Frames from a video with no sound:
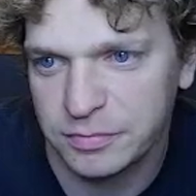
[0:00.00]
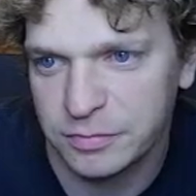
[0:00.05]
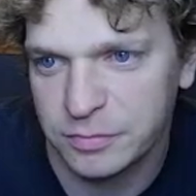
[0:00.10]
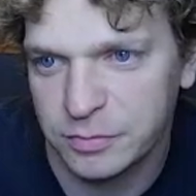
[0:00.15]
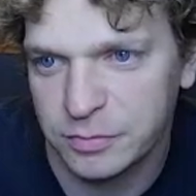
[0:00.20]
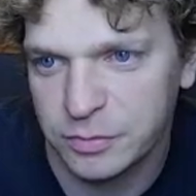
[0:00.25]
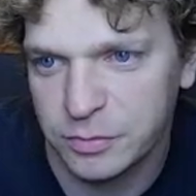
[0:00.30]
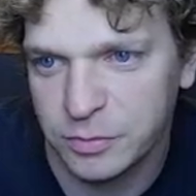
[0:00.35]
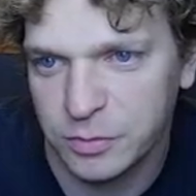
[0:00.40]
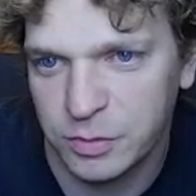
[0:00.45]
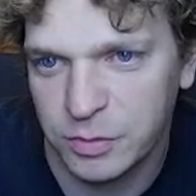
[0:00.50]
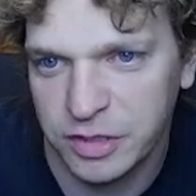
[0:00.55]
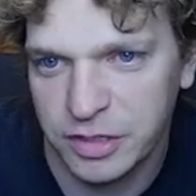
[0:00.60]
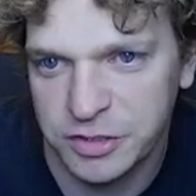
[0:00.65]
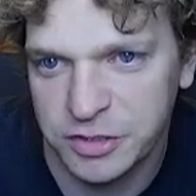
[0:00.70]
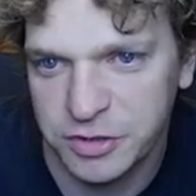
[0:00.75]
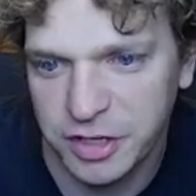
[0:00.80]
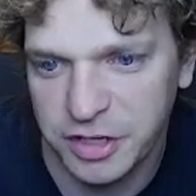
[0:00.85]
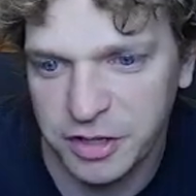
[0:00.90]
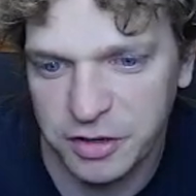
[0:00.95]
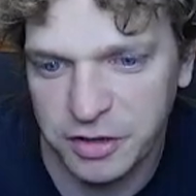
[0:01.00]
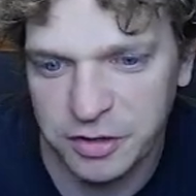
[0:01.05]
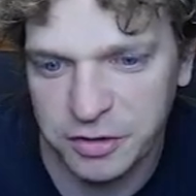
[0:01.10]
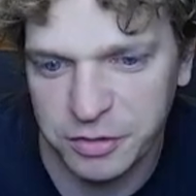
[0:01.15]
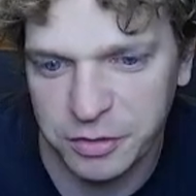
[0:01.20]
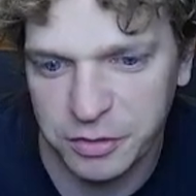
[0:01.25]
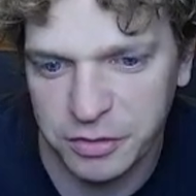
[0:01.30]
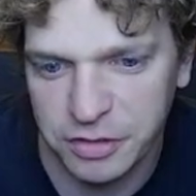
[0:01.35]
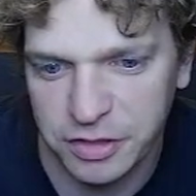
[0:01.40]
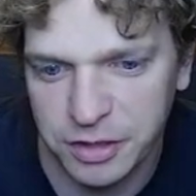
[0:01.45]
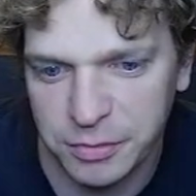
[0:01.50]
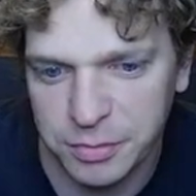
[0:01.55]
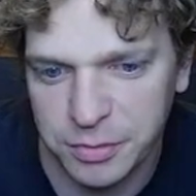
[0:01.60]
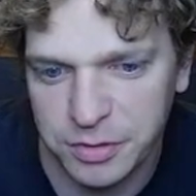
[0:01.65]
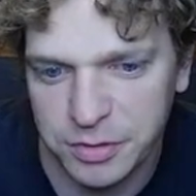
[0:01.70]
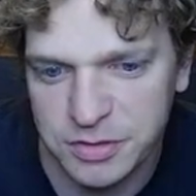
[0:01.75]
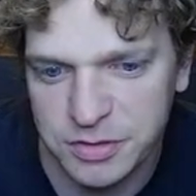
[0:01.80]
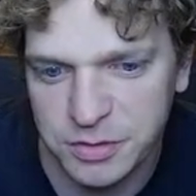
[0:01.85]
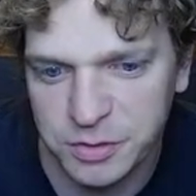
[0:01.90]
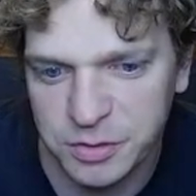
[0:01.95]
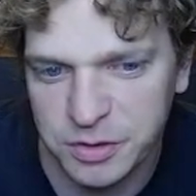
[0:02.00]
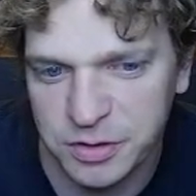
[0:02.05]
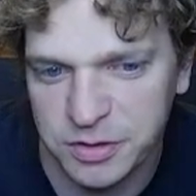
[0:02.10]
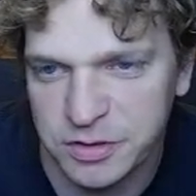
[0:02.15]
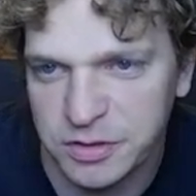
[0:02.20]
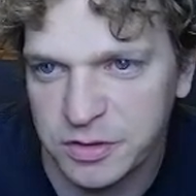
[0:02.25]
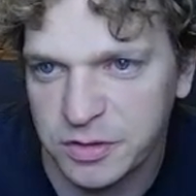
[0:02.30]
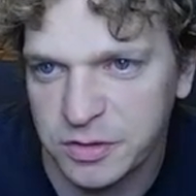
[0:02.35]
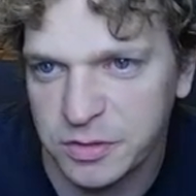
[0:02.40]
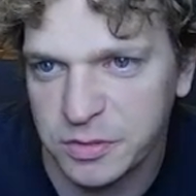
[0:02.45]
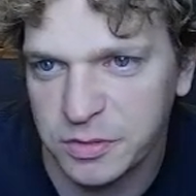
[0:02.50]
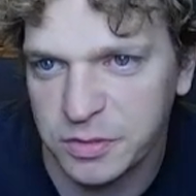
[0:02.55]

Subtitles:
wanted to trade our undergrowth leopards in order to